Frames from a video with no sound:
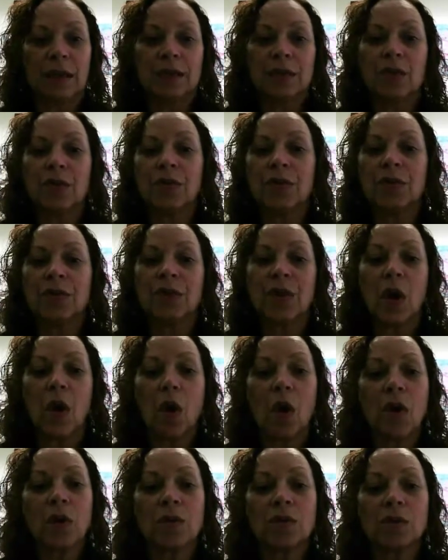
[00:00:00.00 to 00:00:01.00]
So there's
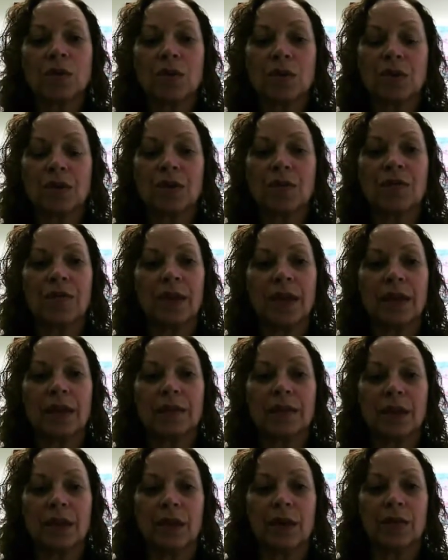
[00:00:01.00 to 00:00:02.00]
all sorts of
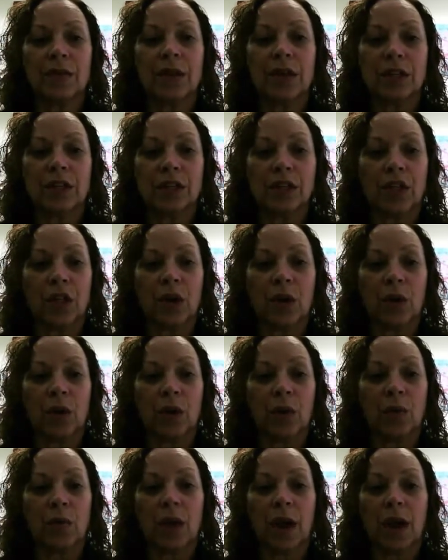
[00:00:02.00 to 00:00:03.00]
things that you can
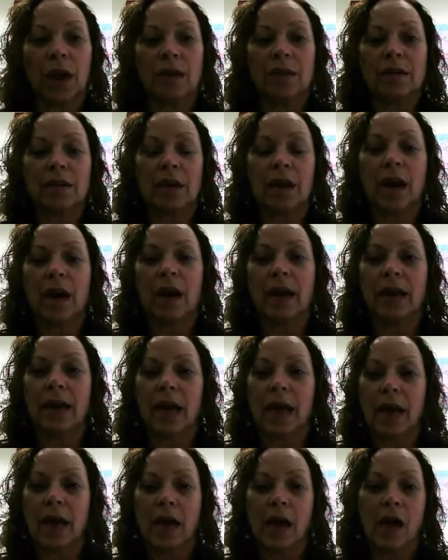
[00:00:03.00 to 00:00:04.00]
do to kind
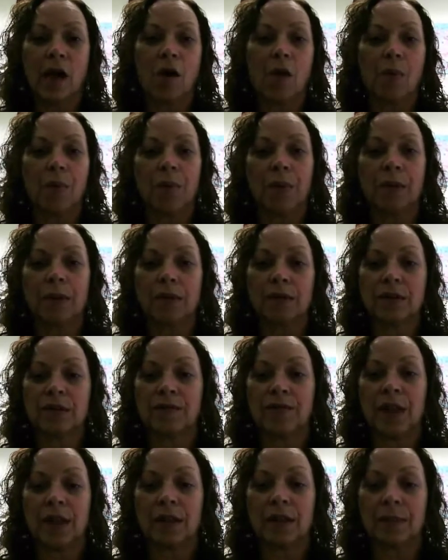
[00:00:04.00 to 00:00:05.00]
of help
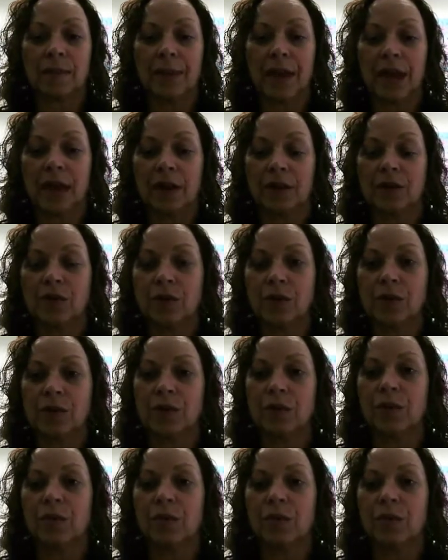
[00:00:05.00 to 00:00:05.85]
develop managers.